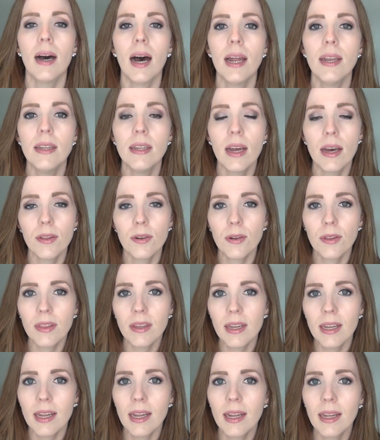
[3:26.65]
Another
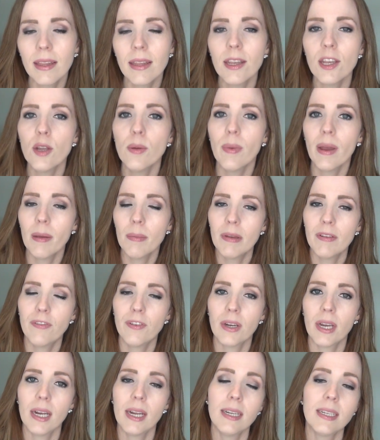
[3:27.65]
thing that you may be
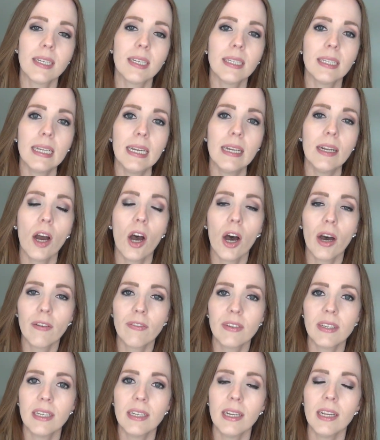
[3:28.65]
forgetting to clean
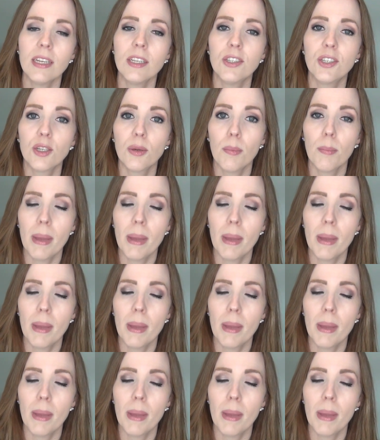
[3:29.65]
often is your